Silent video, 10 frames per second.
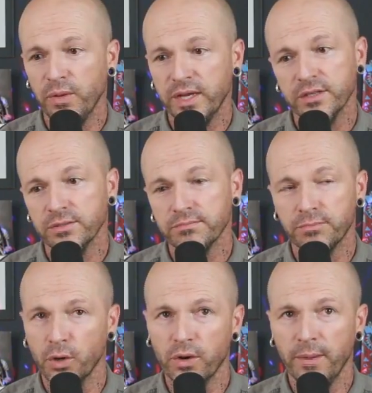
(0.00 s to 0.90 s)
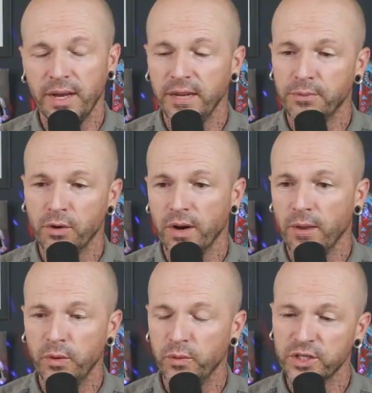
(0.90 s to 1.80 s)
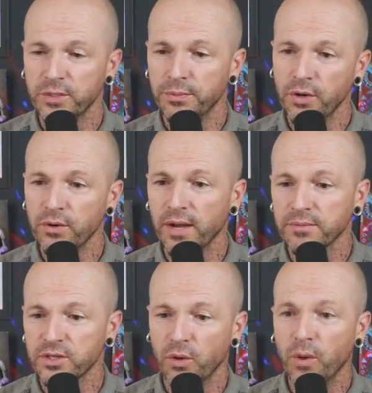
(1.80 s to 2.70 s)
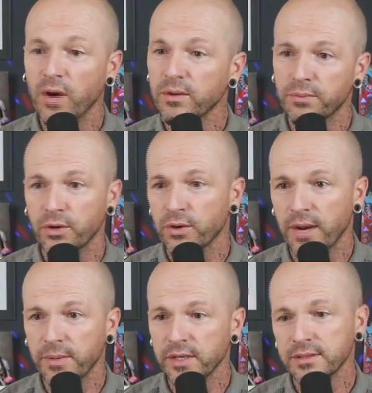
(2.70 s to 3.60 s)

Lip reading: can program any program we wish to program. So welcome, programmer.